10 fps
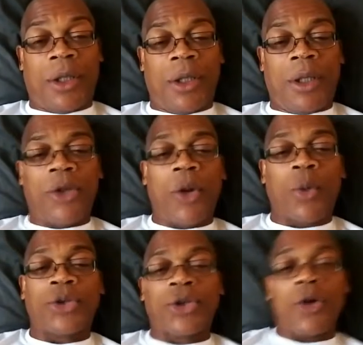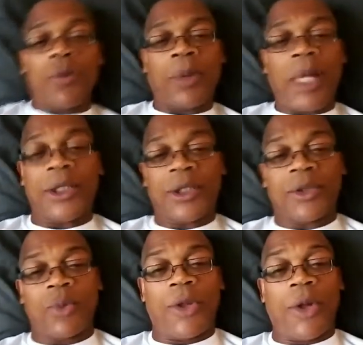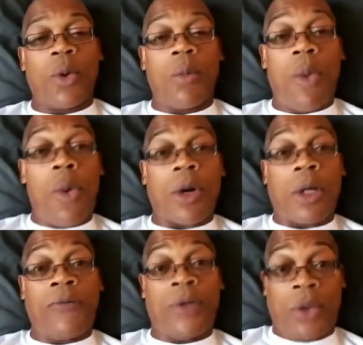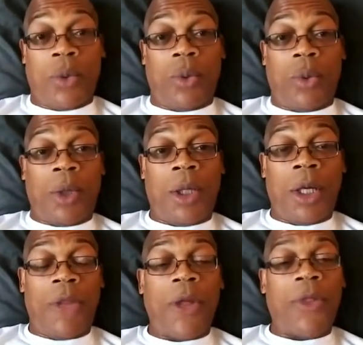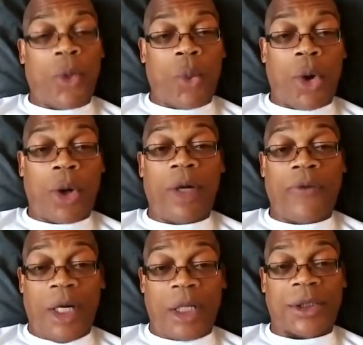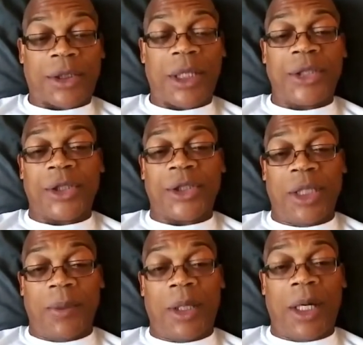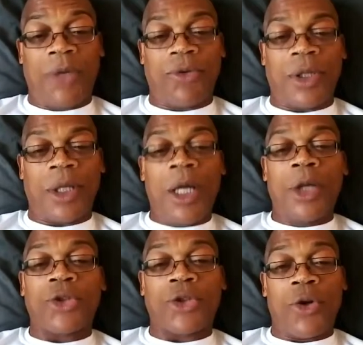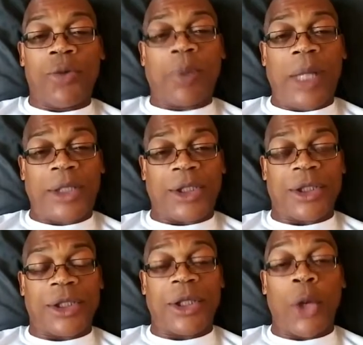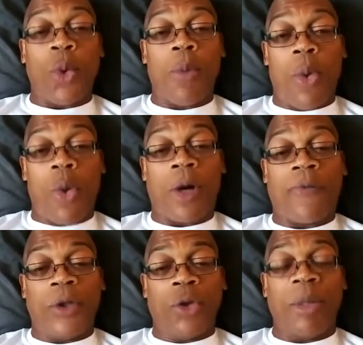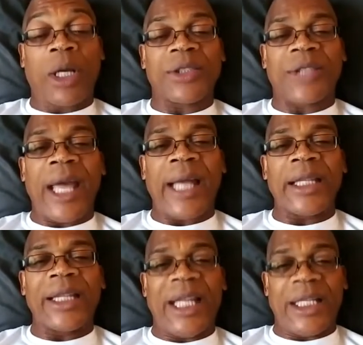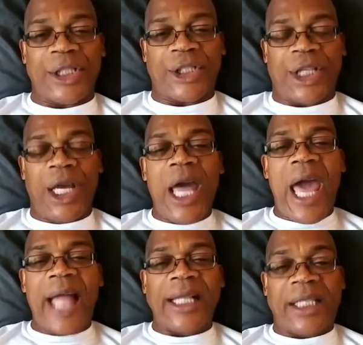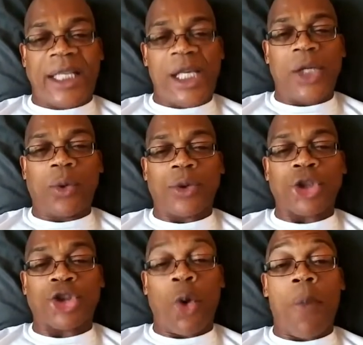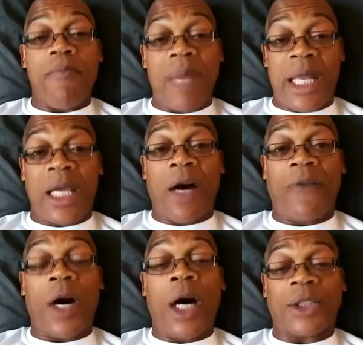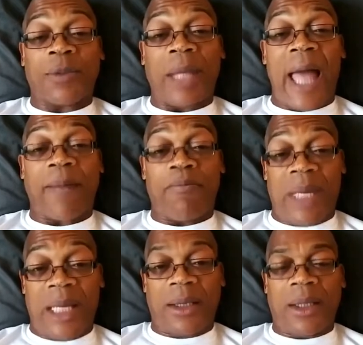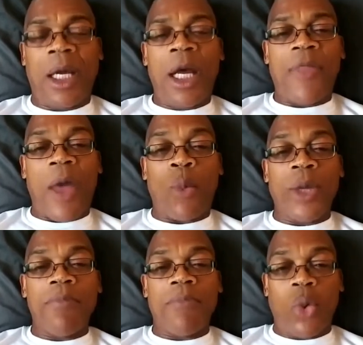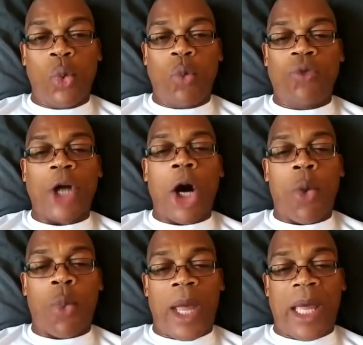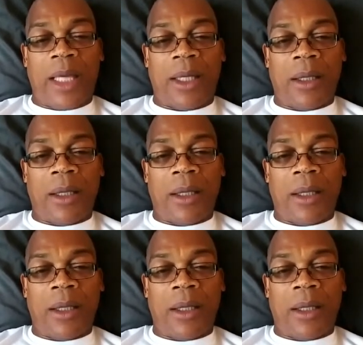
there were certain places where there were more of you than there were of us. Let's just keep it 100. Certain places there were more of you because they had lynched and killed so many of us black men that we moved away.